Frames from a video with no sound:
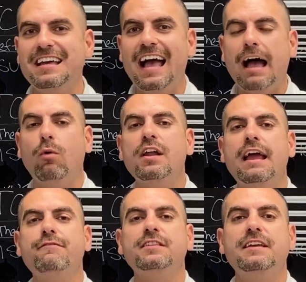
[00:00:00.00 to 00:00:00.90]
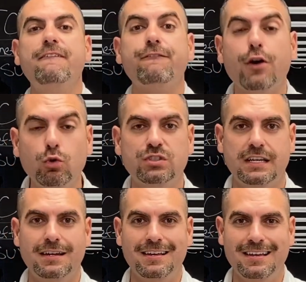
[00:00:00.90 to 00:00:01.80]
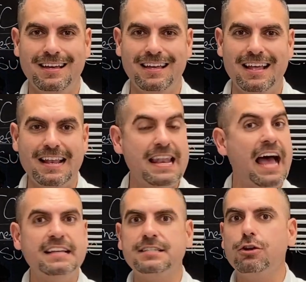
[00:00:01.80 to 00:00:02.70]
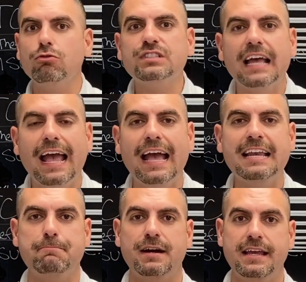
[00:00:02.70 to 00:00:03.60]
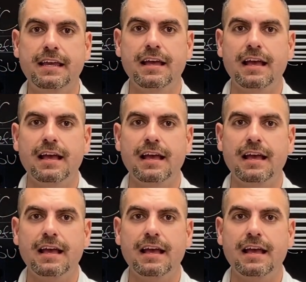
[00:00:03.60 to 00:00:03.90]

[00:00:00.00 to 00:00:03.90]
I want everything frozen, not disclosed to anybody.